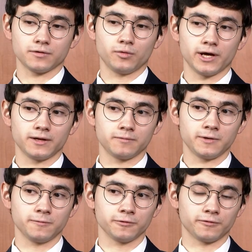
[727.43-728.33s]
what
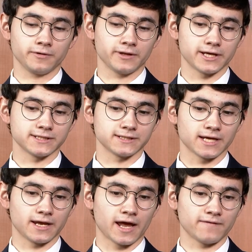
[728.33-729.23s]
people don't realize is
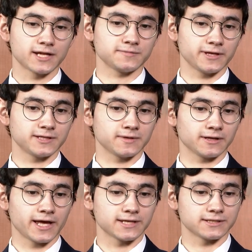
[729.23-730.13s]
that advanced placement
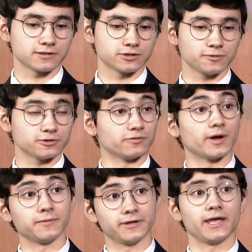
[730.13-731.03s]
classes are supposed to
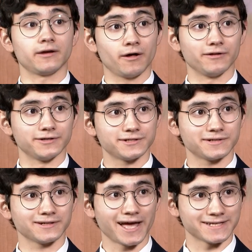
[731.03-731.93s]
replicate college
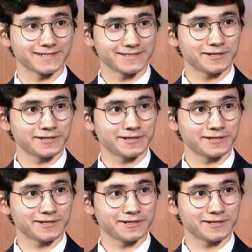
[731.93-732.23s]
classes.